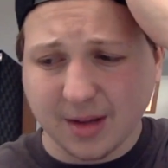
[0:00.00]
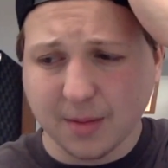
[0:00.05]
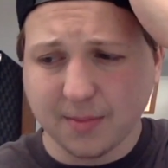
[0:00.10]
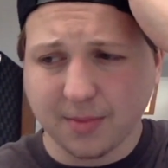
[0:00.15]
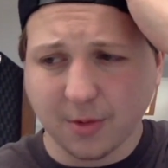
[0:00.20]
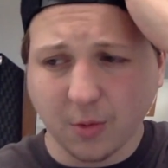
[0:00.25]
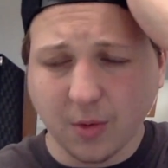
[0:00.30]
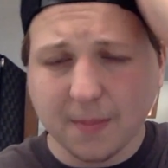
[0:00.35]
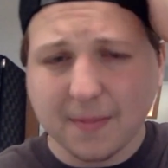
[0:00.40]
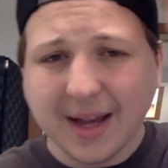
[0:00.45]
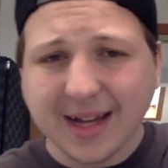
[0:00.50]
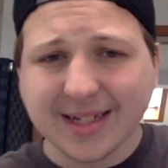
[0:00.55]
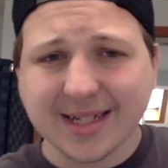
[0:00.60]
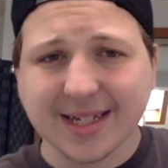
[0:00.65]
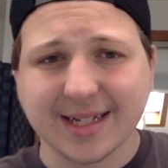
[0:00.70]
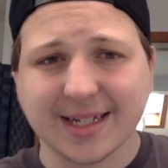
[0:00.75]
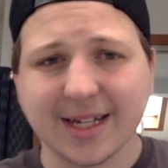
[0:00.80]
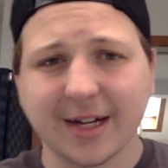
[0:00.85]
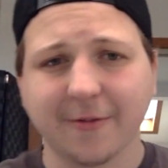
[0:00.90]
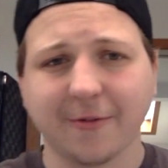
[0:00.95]
But what makes
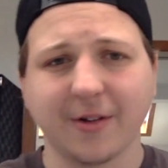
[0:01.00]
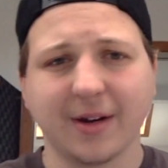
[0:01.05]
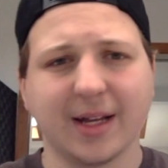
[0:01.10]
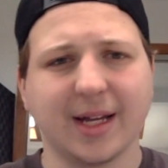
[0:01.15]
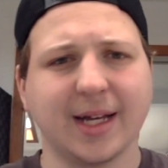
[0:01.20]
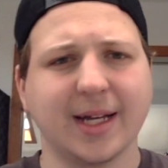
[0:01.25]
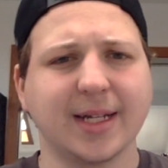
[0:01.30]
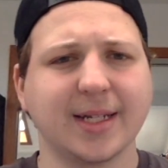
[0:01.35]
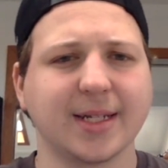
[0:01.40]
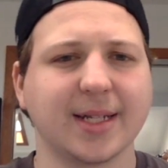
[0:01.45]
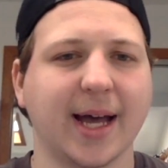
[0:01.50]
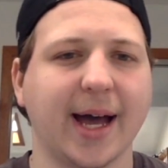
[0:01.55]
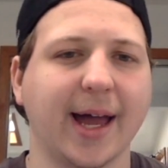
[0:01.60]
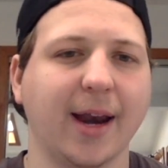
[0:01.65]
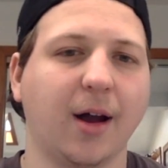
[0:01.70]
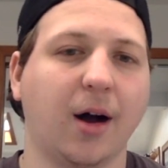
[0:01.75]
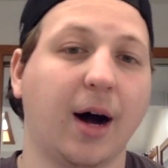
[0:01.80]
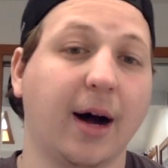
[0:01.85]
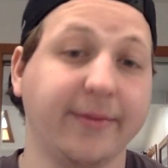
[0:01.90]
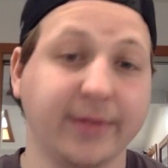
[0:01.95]
it different is
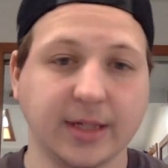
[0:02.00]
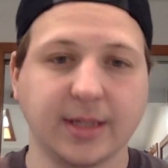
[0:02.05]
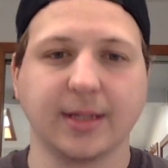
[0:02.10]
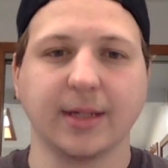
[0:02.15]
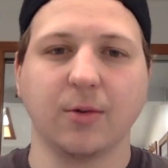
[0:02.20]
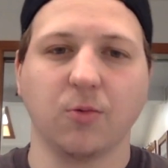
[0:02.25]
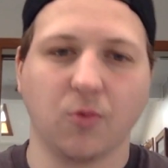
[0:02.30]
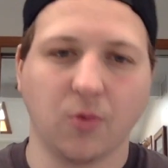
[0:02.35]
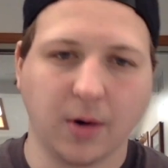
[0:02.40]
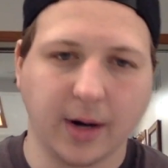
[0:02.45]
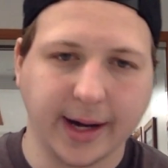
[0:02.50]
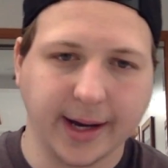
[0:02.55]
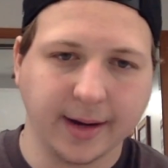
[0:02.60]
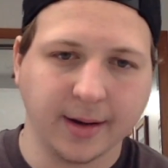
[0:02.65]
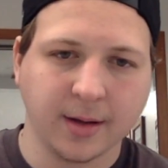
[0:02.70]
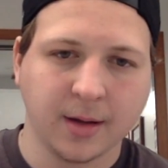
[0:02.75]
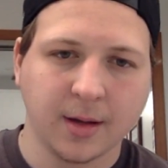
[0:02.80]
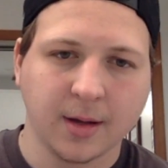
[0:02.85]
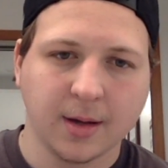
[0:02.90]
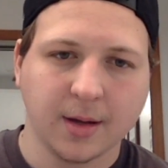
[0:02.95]
that, obviously,
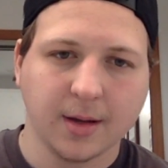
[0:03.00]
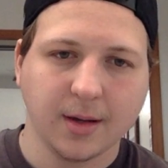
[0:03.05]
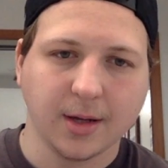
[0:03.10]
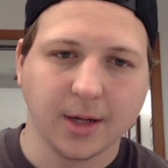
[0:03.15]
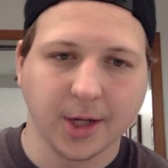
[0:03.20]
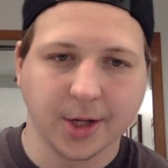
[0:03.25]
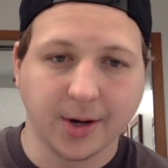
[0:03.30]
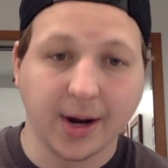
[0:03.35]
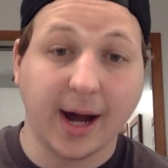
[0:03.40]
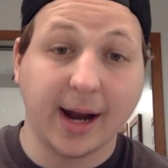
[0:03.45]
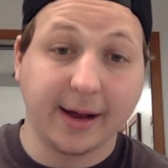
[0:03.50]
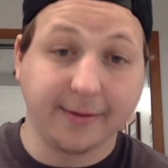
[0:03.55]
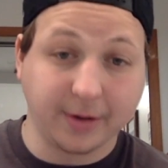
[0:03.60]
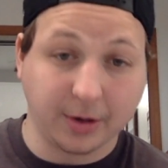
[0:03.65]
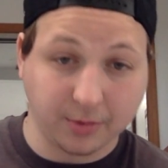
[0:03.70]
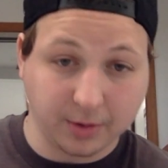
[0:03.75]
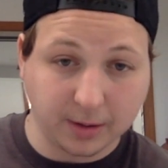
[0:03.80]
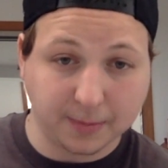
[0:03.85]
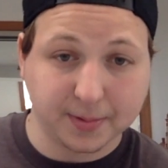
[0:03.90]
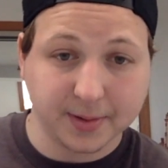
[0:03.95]
1, you're not
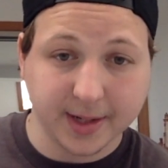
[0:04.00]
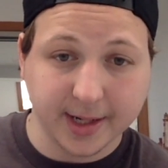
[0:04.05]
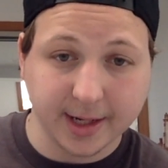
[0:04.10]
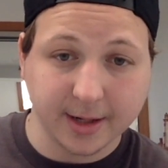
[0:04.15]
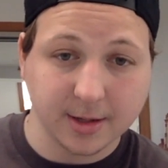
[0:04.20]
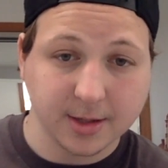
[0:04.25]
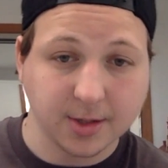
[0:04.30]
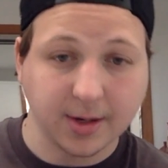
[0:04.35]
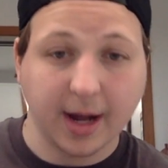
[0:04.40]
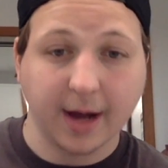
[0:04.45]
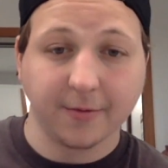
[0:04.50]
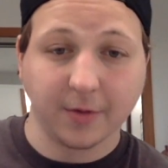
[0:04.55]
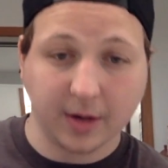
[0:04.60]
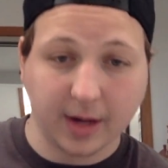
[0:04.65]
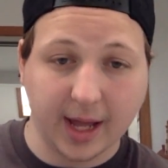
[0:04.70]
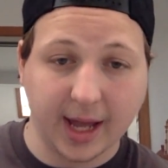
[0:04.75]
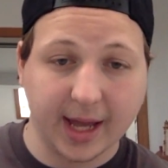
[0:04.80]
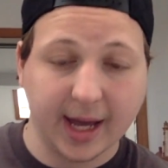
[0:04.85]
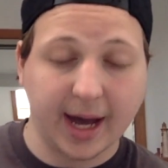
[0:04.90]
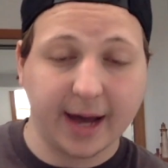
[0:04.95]
having real players, you're having
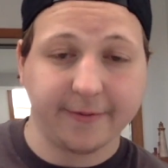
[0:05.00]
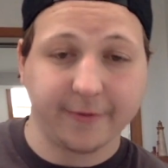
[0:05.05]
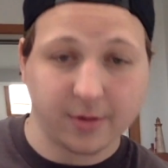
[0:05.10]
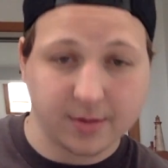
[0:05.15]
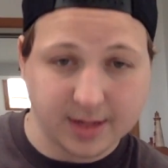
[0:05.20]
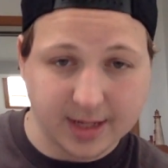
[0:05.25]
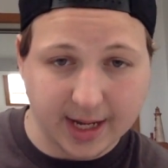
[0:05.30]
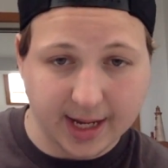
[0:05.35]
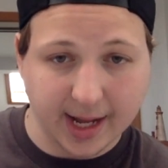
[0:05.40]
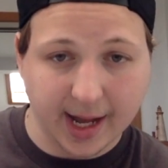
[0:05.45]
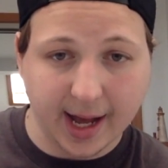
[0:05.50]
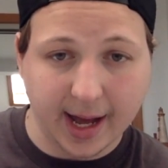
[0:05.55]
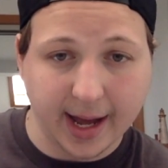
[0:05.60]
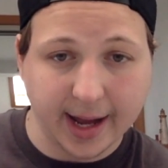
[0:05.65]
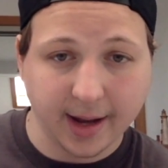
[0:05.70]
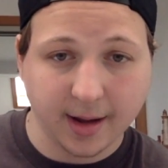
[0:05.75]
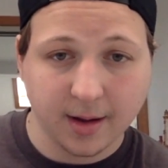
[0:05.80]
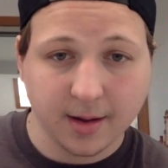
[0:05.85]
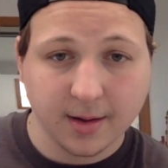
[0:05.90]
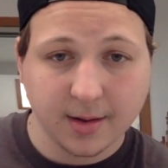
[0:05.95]
AI versus
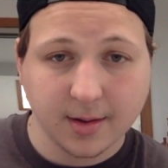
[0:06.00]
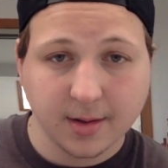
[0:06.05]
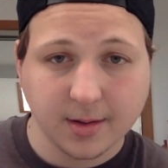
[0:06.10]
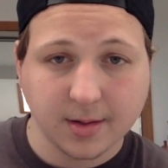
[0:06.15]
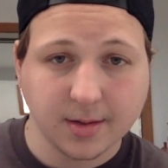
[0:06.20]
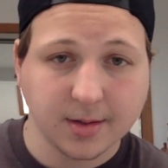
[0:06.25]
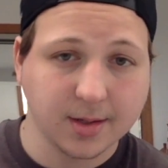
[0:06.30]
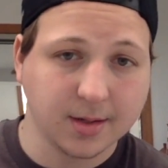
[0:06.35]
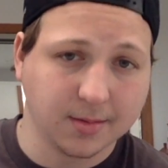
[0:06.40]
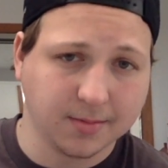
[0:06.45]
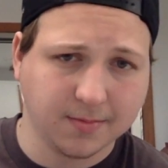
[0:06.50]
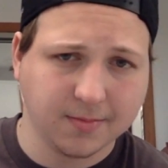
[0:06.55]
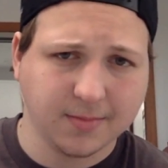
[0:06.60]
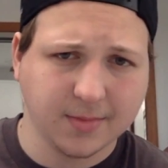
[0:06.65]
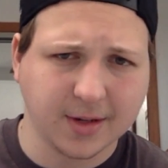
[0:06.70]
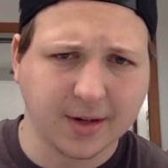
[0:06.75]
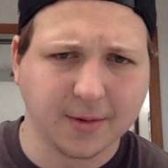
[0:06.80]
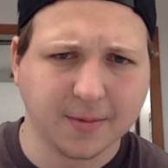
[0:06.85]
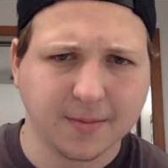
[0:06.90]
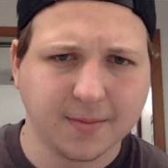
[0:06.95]
AI, so
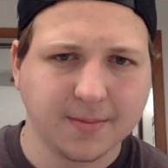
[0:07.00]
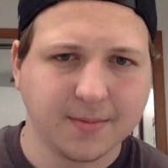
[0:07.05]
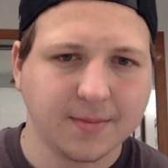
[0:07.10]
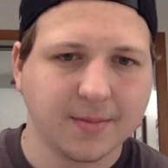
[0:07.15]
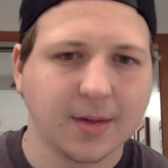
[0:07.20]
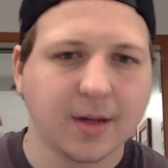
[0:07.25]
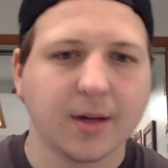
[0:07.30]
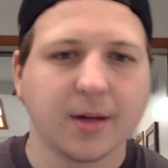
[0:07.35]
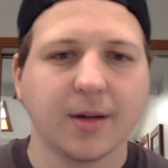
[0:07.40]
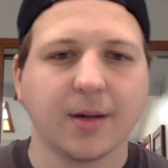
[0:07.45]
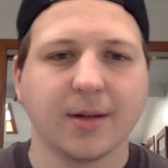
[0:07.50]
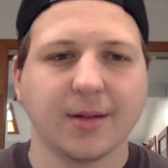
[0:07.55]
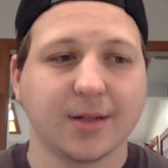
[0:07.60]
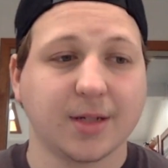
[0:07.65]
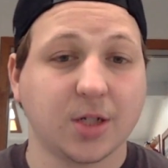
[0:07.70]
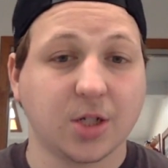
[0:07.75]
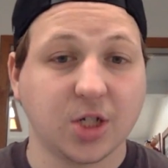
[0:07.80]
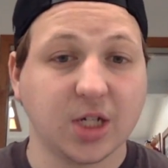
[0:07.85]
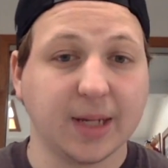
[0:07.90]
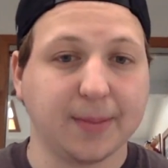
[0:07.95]

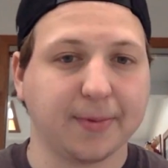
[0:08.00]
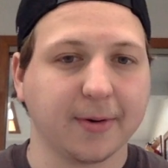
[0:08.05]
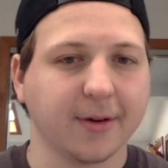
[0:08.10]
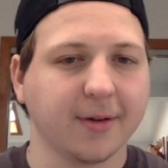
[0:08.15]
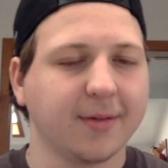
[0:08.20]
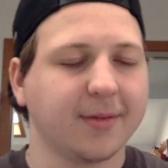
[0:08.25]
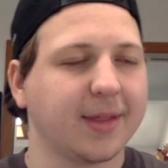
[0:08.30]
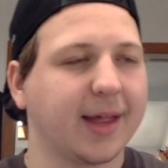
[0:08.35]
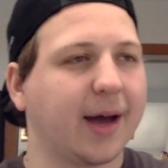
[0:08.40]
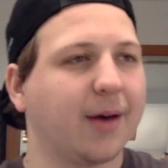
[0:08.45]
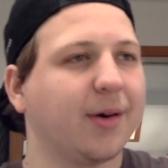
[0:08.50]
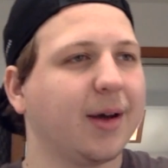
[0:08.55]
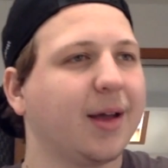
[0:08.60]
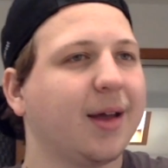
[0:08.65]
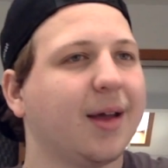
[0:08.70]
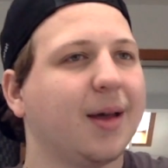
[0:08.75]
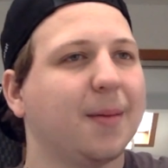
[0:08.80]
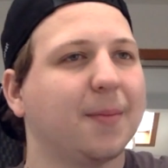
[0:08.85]
it's cheaper that way.